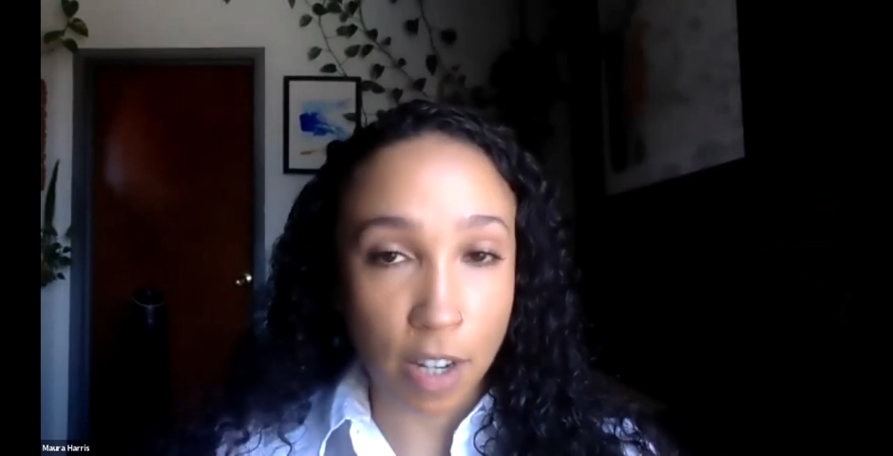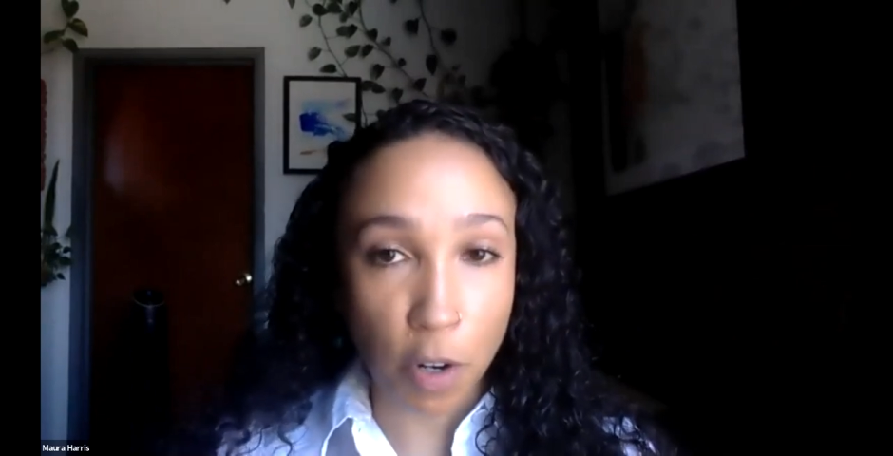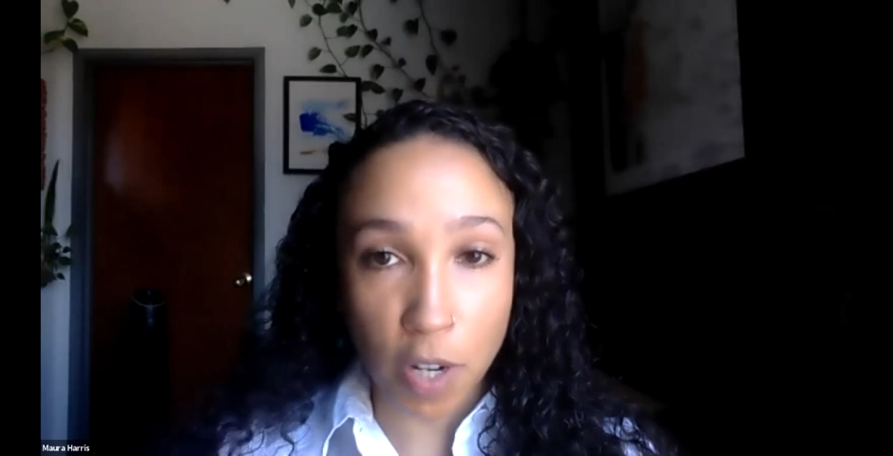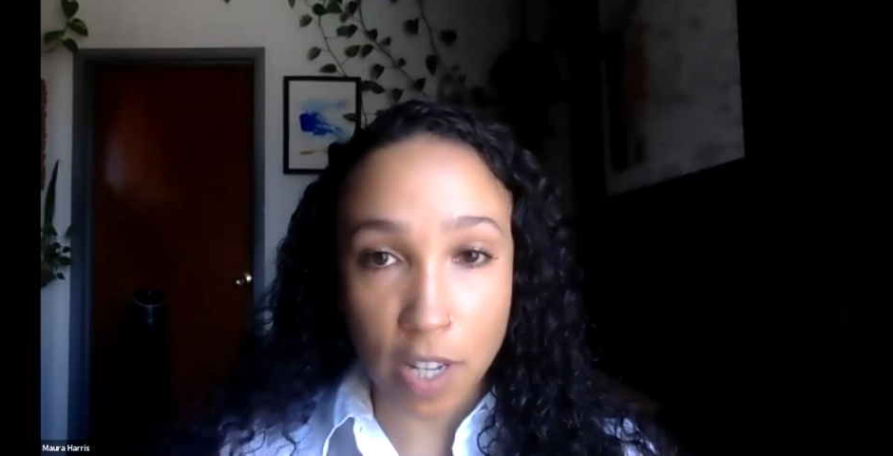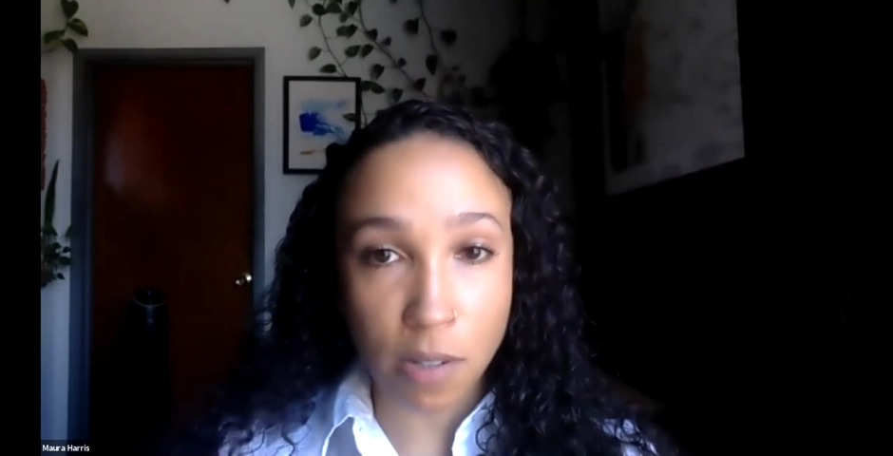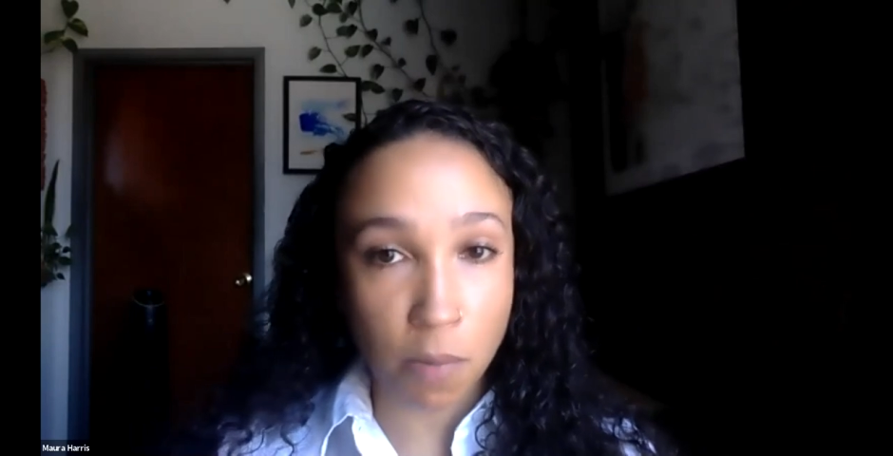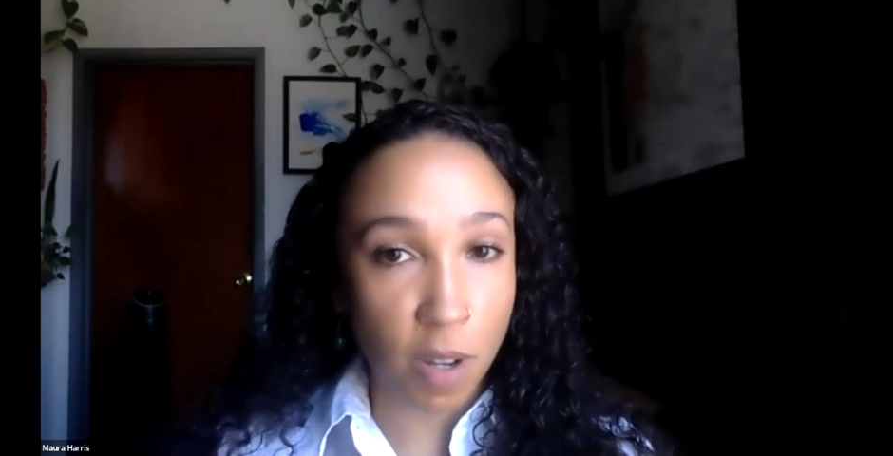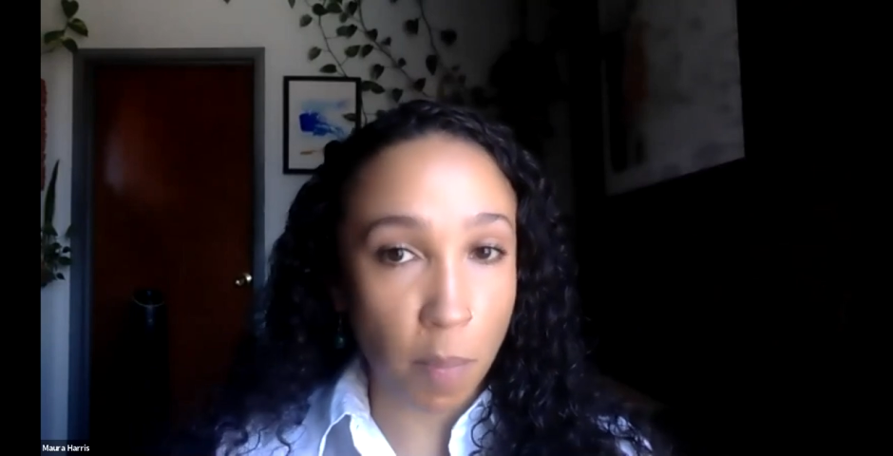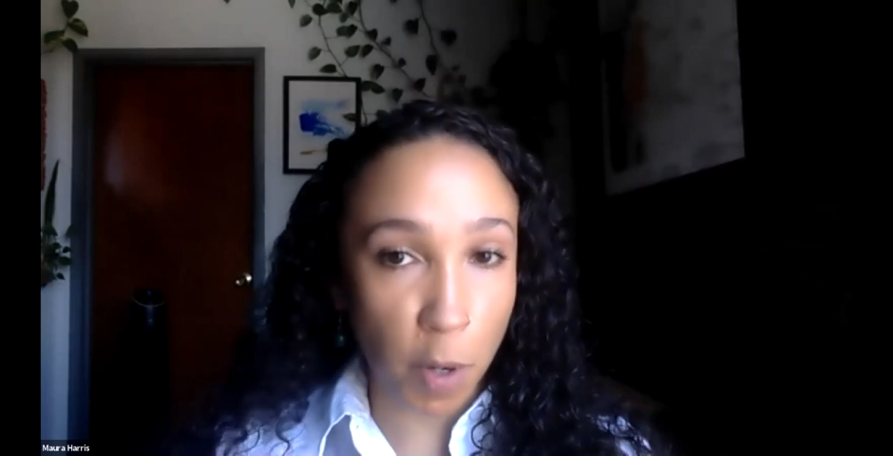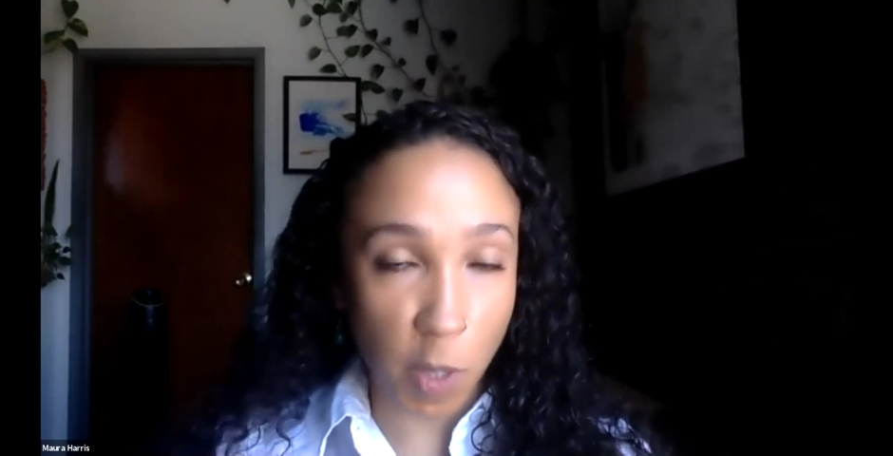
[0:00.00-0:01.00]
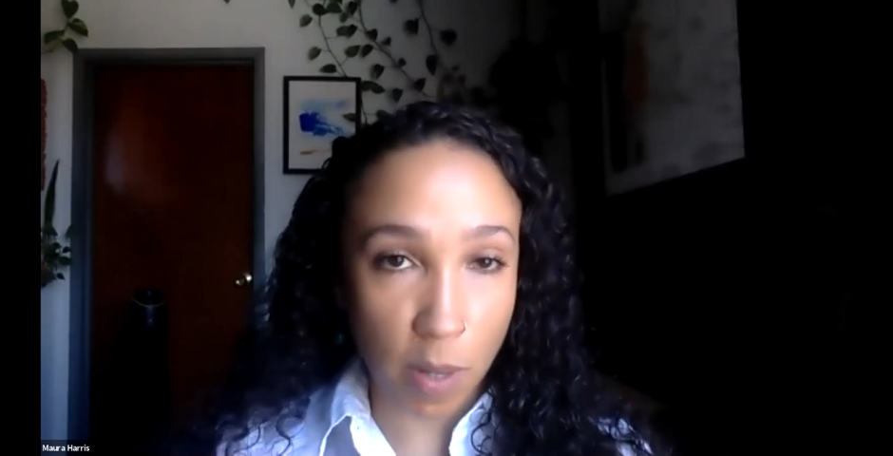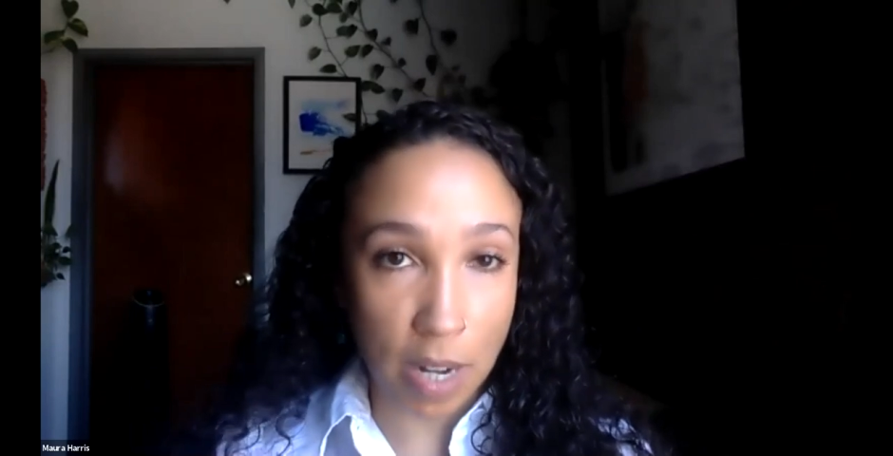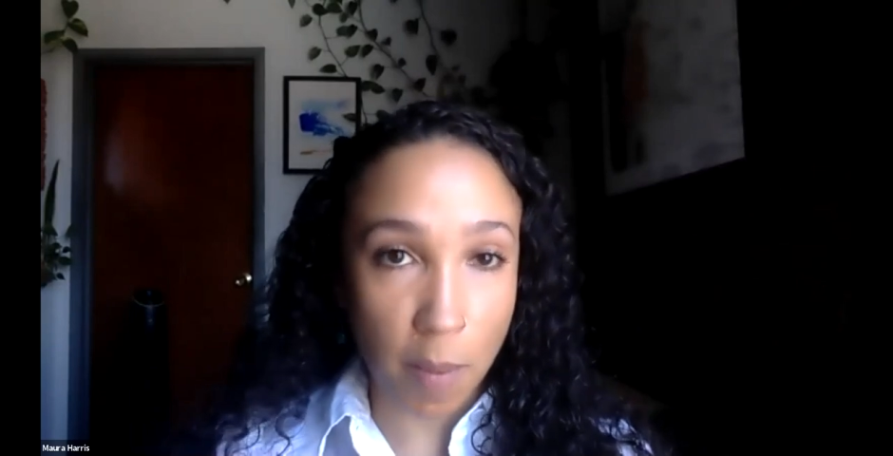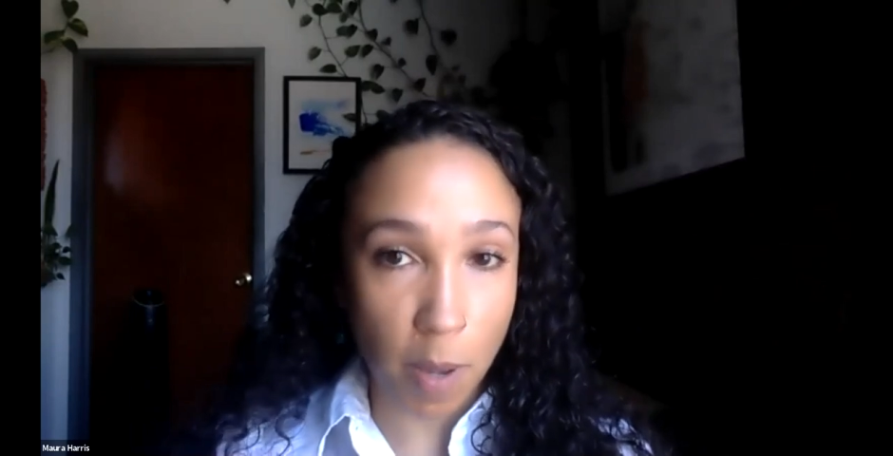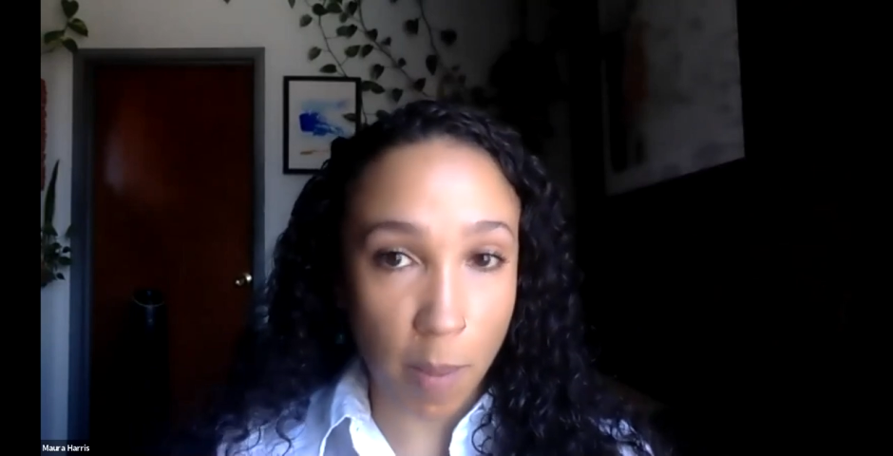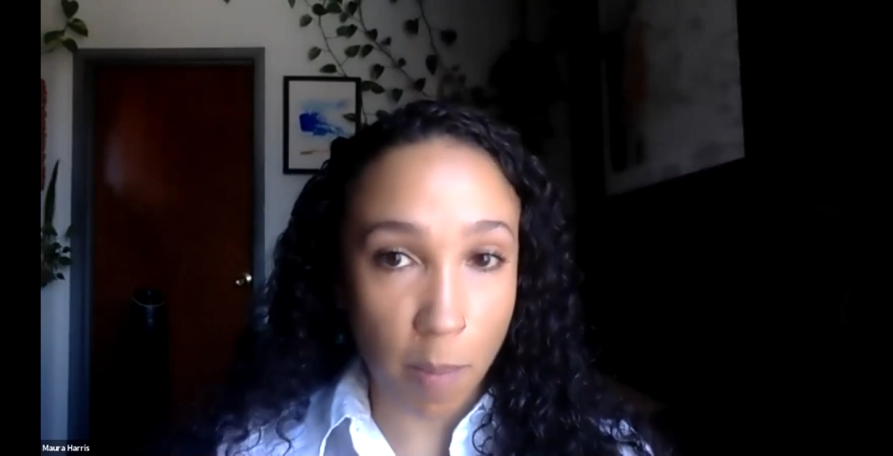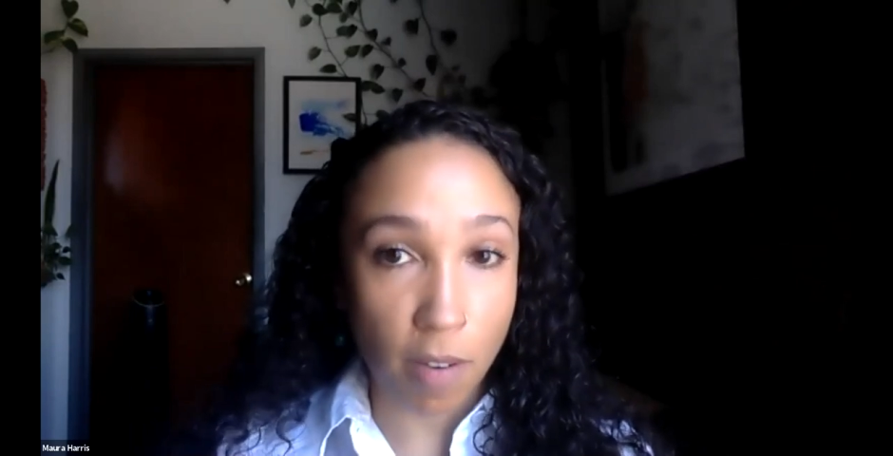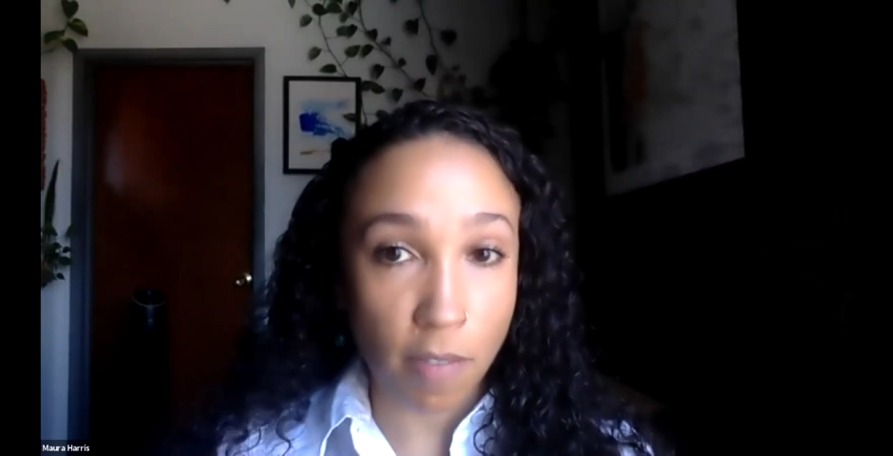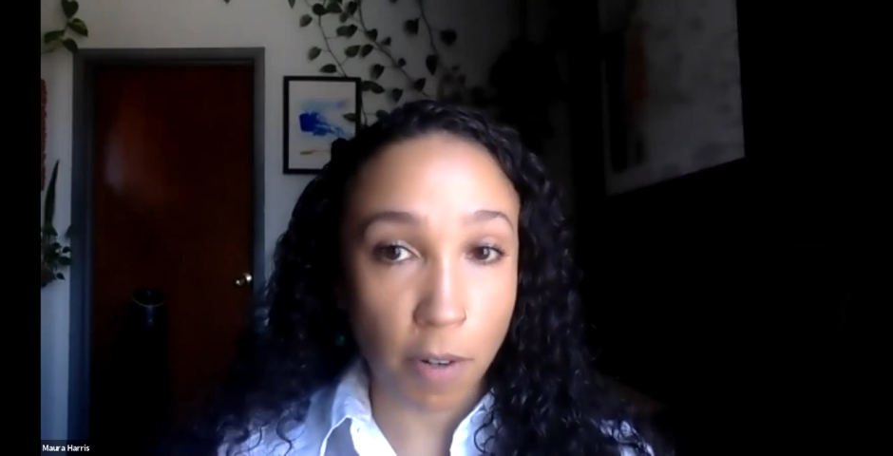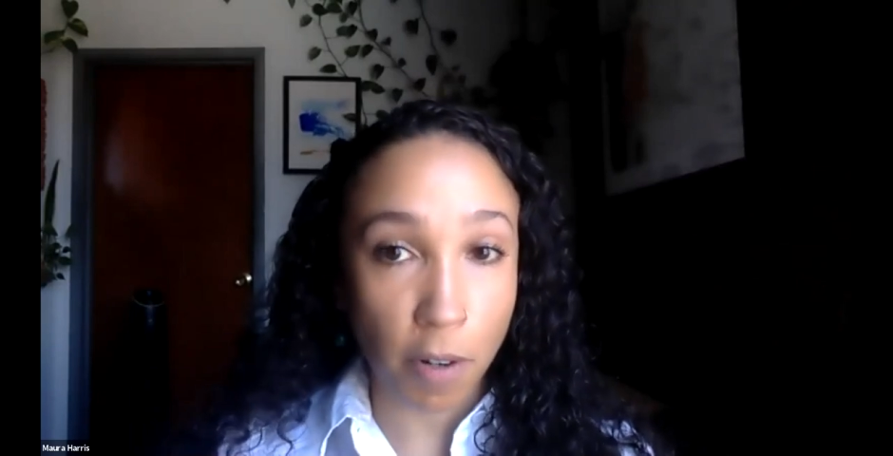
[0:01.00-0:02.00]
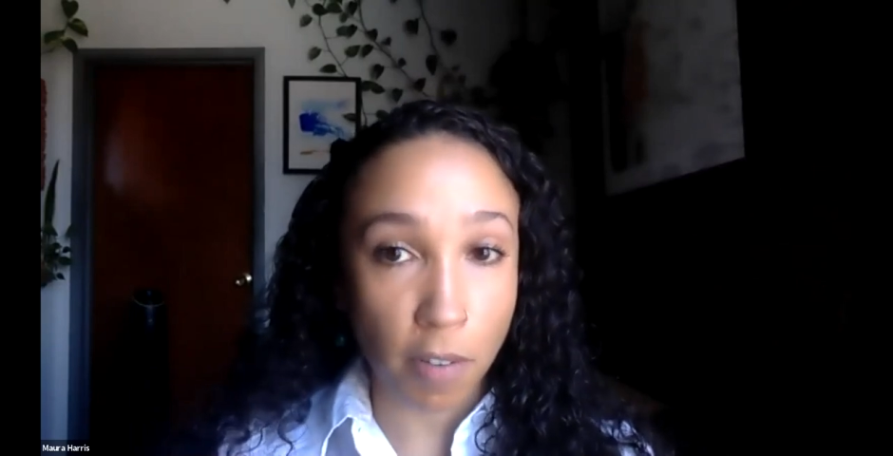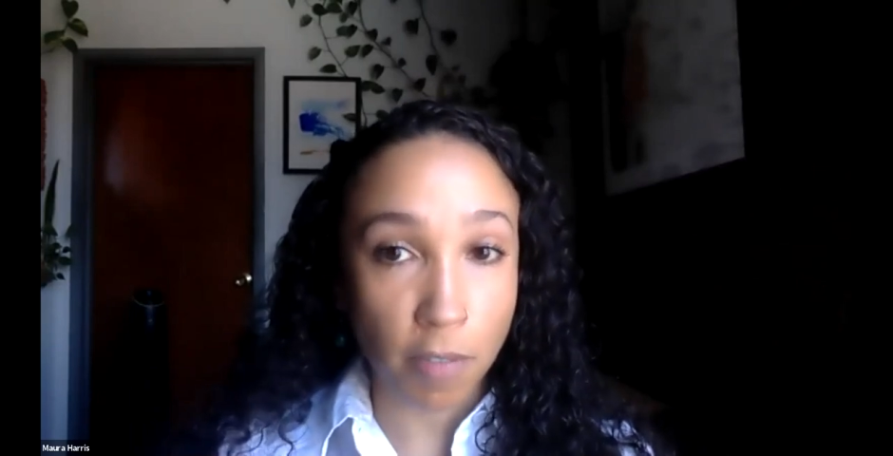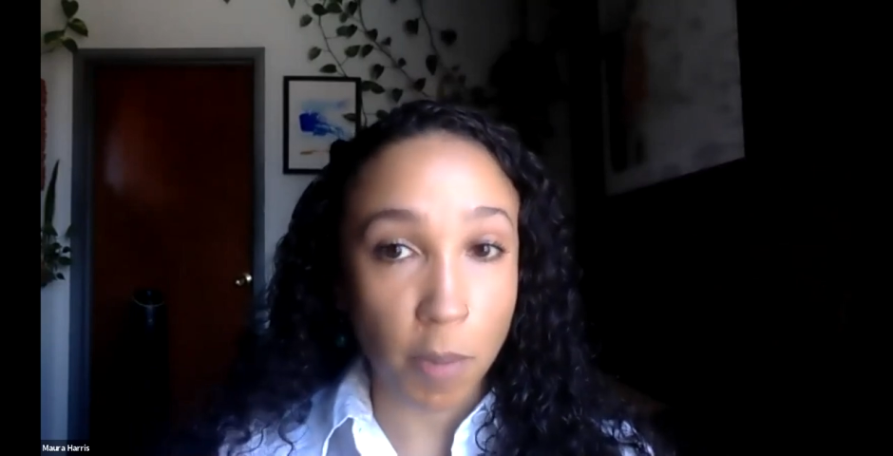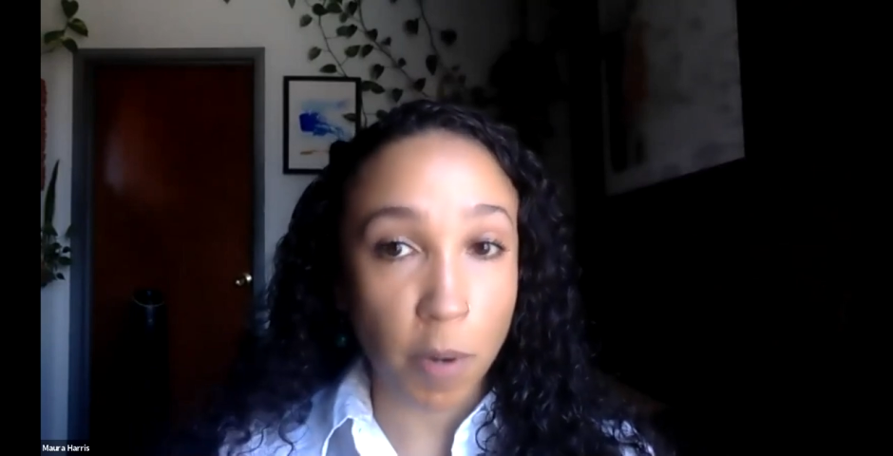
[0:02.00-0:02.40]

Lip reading: increased reimbursement and payment for